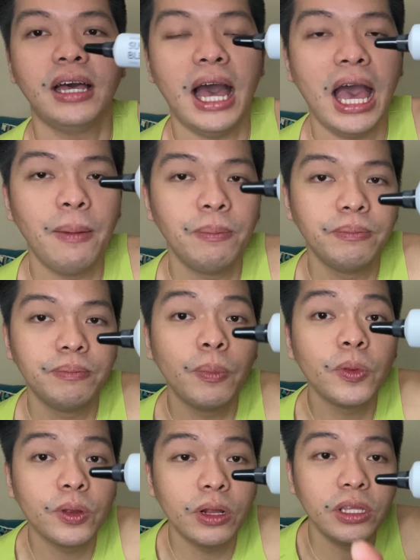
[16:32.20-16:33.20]
I'm,
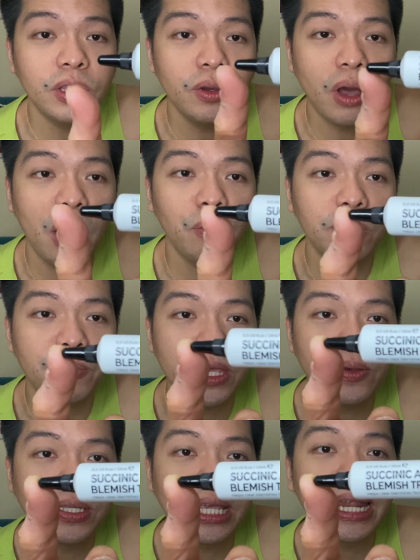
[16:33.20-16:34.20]
you, I will be
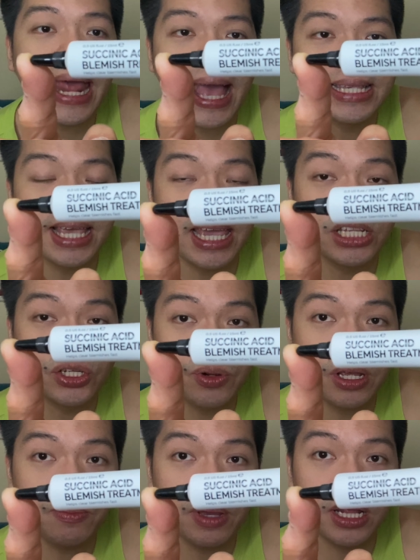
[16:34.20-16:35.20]
using it as a
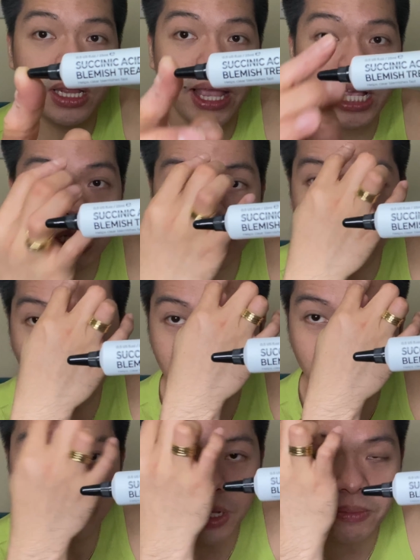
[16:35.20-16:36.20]
treatment, like a spot
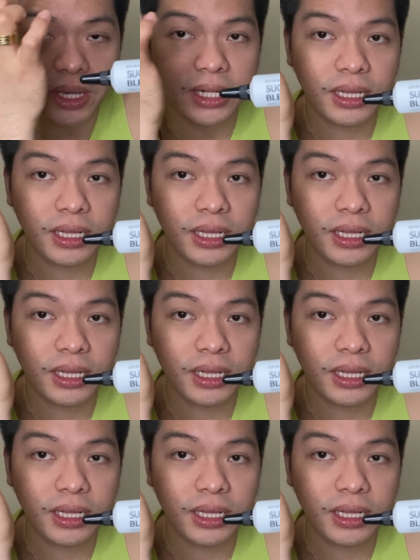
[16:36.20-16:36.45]
treatment.